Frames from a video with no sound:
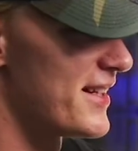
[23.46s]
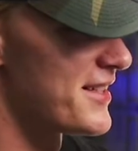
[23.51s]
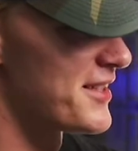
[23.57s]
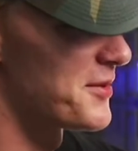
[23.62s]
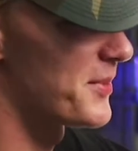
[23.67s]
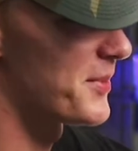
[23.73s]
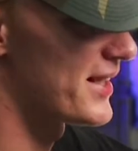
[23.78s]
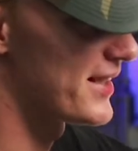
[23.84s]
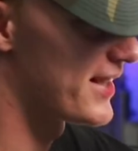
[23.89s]

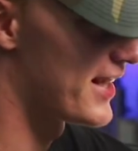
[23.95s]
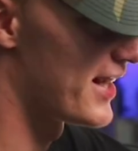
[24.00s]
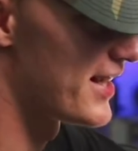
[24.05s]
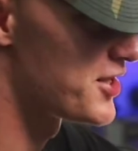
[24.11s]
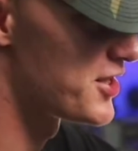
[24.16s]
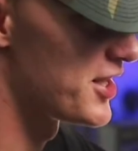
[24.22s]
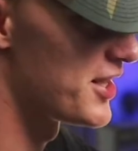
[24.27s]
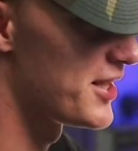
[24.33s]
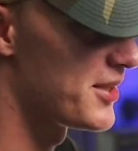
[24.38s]
in my
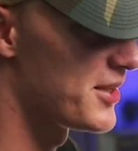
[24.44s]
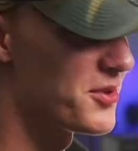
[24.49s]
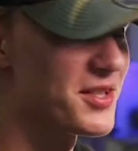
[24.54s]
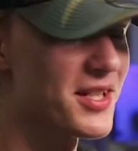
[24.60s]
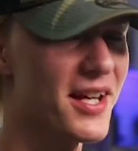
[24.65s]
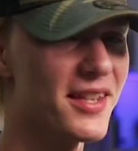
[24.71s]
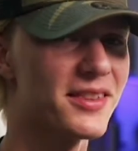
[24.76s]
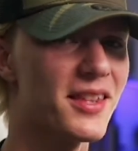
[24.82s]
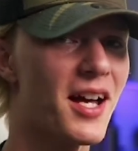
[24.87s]
kitchen, which
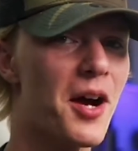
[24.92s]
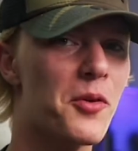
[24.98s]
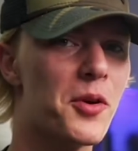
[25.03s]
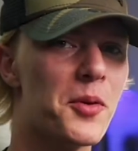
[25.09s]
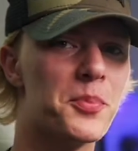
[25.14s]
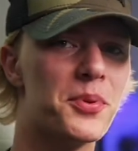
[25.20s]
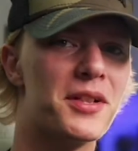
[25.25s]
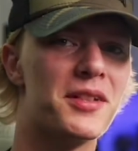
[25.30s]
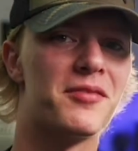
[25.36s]
I thought were
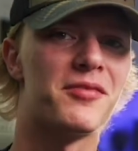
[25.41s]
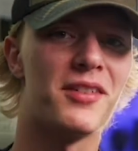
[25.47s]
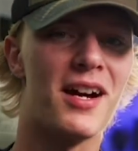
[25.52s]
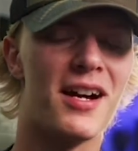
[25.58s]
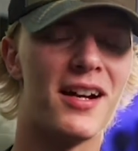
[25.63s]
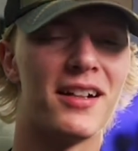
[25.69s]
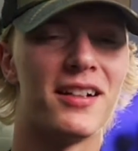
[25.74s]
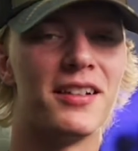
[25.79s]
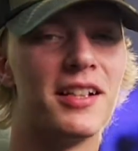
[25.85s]
pretty
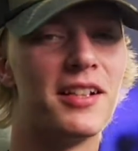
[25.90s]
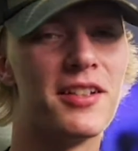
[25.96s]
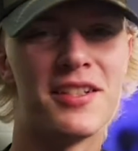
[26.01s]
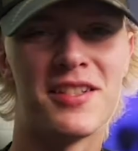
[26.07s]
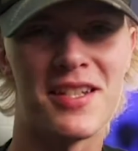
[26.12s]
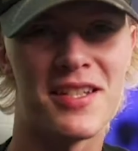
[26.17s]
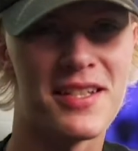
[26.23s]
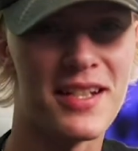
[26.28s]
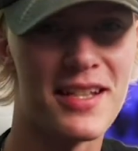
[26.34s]
fire. Literally
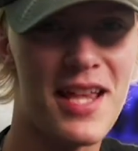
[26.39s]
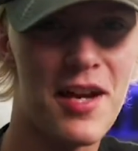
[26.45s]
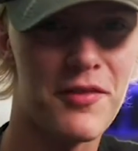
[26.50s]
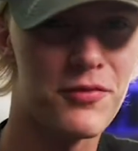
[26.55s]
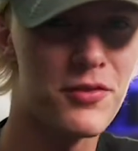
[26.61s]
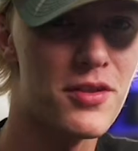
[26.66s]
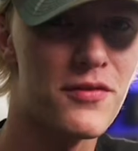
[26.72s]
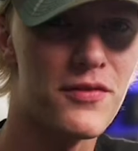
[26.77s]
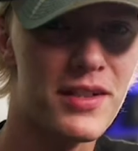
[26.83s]
just did that
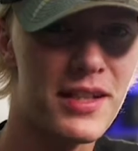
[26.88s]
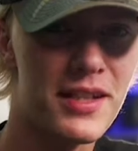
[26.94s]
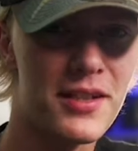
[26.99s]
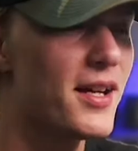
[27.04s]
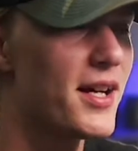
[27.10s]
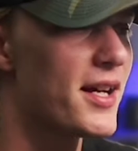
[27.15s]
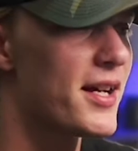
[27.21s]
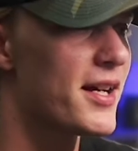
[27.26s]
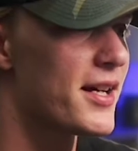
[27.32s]
for the
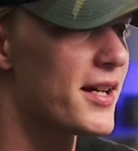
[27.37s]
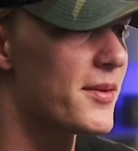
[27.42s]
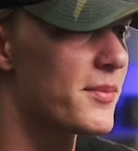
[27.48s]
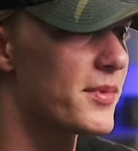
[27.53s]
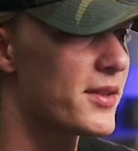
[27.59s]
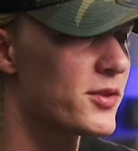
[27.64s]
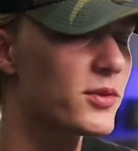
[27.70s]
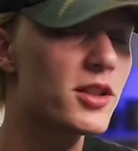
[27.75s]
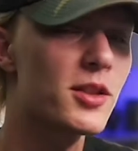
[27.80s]
videos
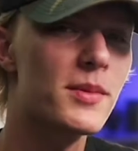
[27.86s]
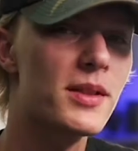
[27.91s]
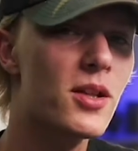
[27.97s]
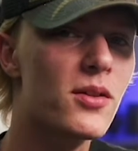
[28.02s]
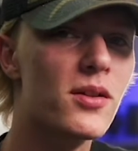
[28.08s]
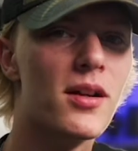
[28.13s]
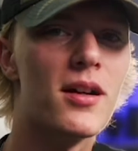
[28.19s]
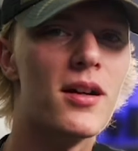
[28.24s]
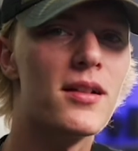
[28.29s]
because um, we're going to be
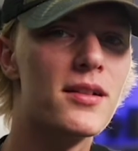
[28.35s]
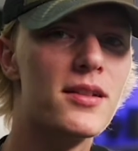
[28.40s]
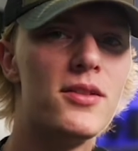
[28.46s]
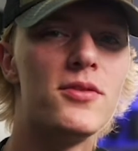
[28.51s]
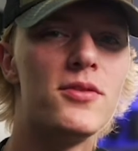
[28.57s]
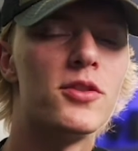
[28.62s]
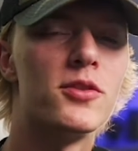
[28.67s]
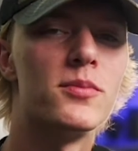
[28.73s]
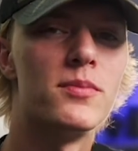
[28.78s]
going hard on
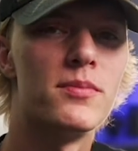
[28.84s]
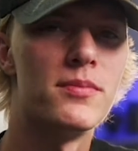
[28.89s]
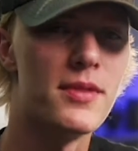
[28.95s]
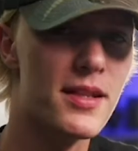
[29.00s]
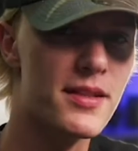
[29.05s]
YouTube this